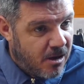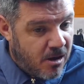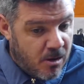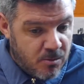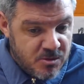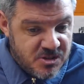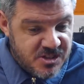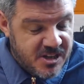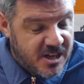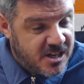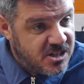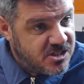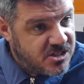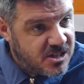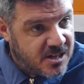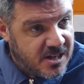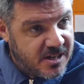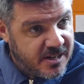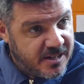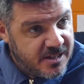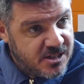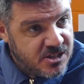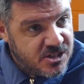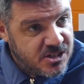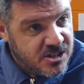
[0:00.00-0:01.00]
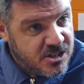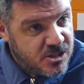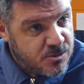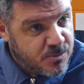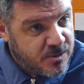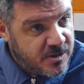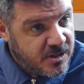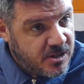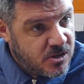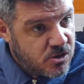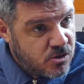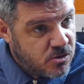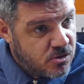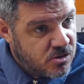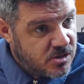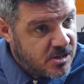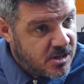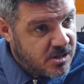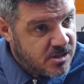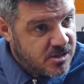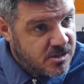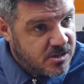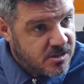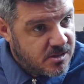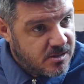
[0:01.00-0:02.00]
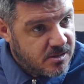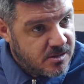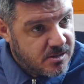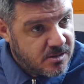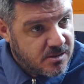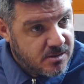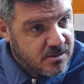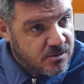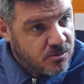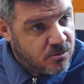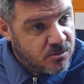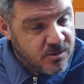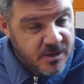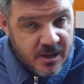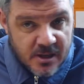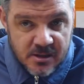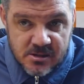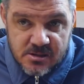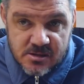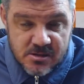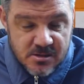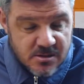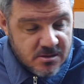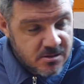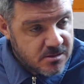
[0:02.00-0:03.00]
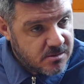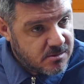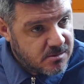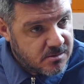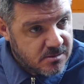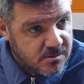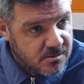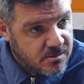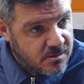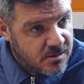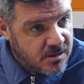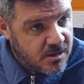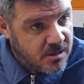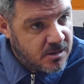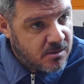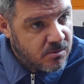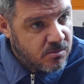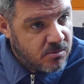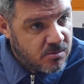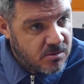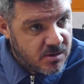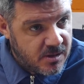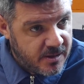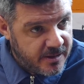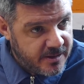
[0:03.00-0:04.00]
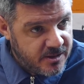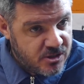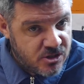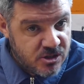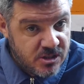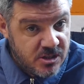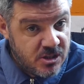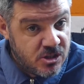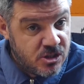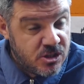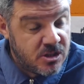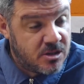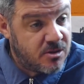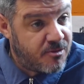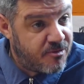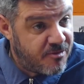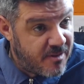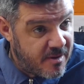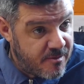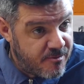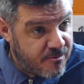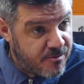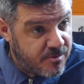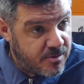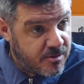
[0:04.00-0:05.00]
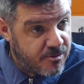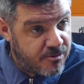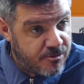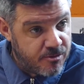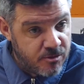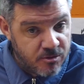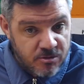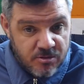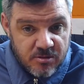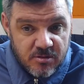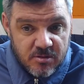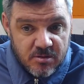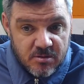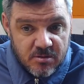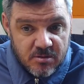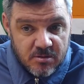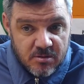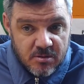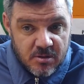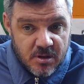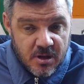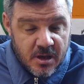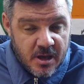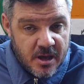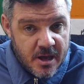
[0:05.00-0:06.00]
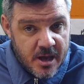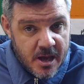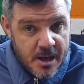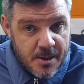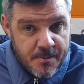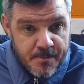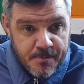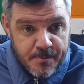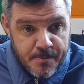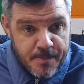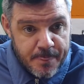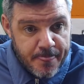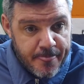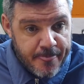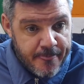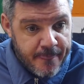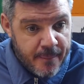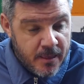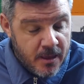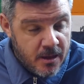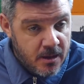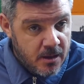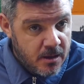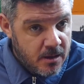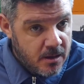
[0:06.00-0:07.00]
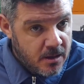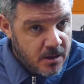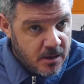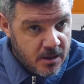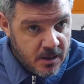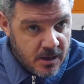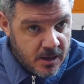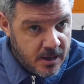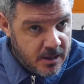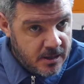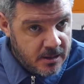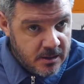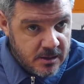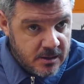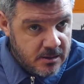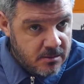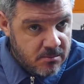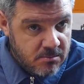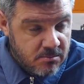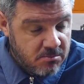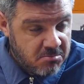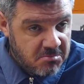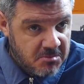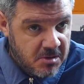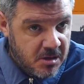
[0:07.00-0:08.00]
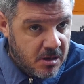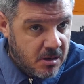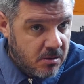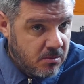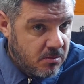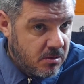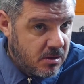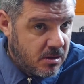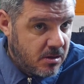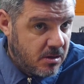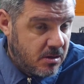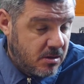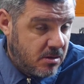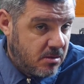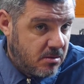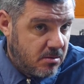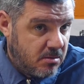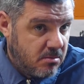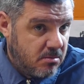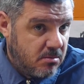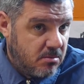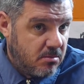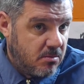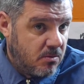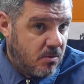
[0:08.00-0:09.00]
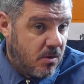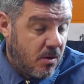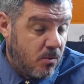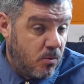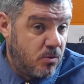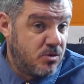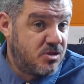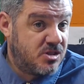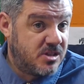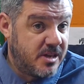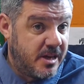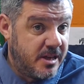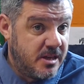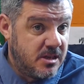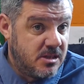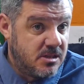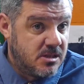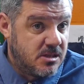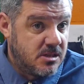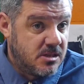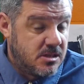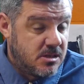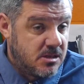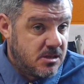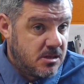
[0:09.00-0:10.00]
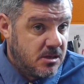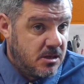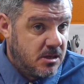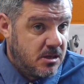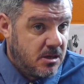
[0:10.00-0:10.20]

I always say to you, clean sheets bring you success, nothing else. You know, clean sheets, you defend from the front, and you know what I would say is,